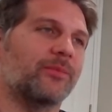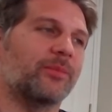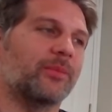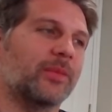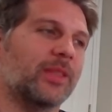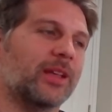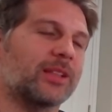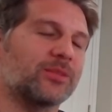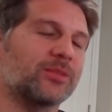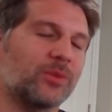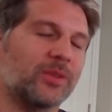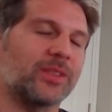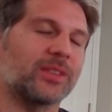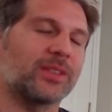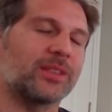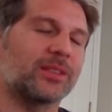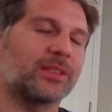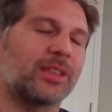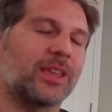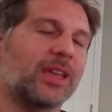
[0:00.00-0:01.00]
that's what
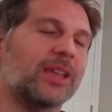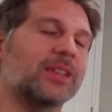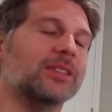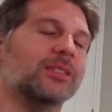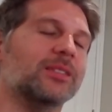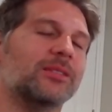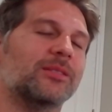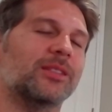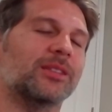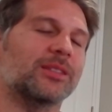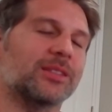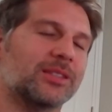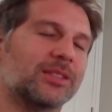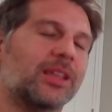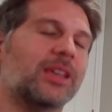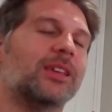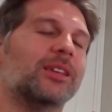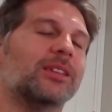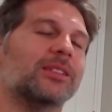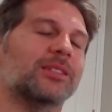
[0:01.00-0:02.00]
the case the
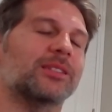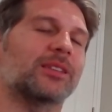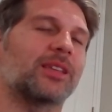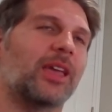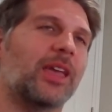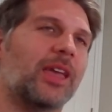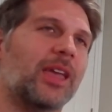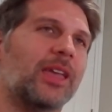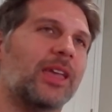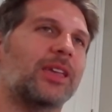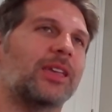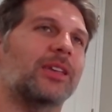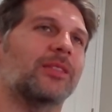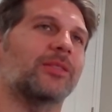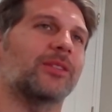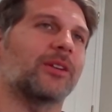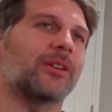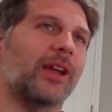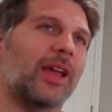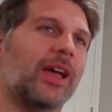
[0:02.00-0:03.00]
state is hanging
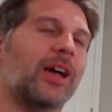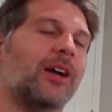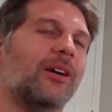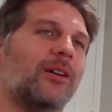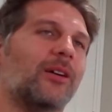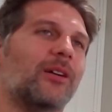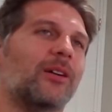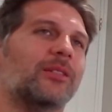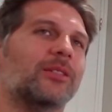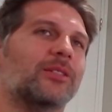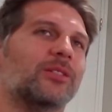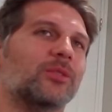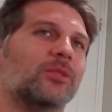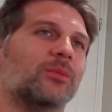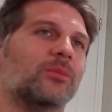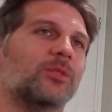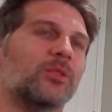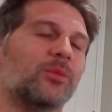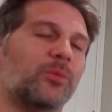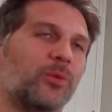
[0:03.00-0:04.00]
their hat on
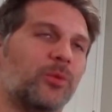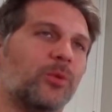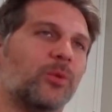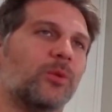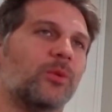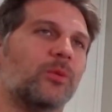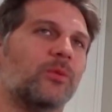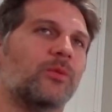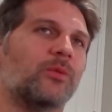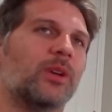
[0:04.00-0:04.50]
to prove